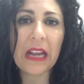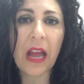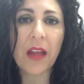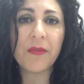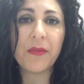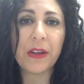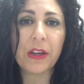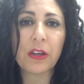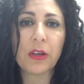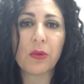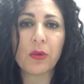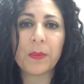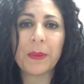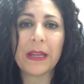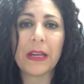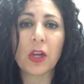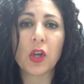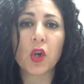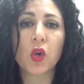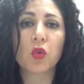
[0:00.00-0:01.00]
I figured it would
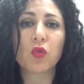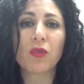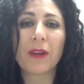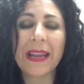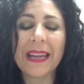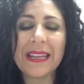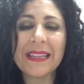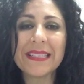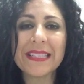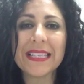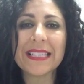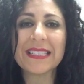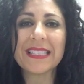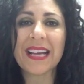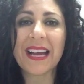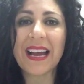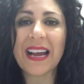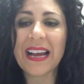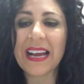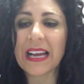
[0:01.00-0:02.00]
be a great
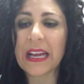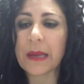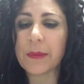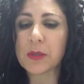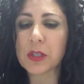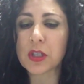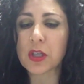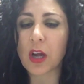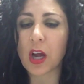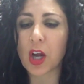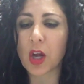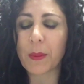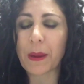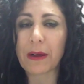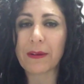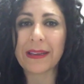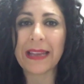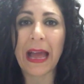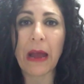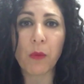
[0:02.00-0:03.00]
time to talk
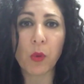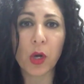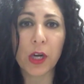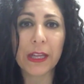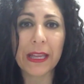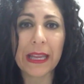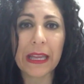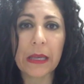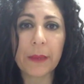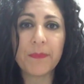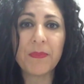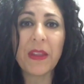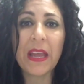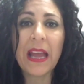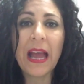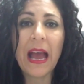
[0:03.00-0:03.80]
about networking.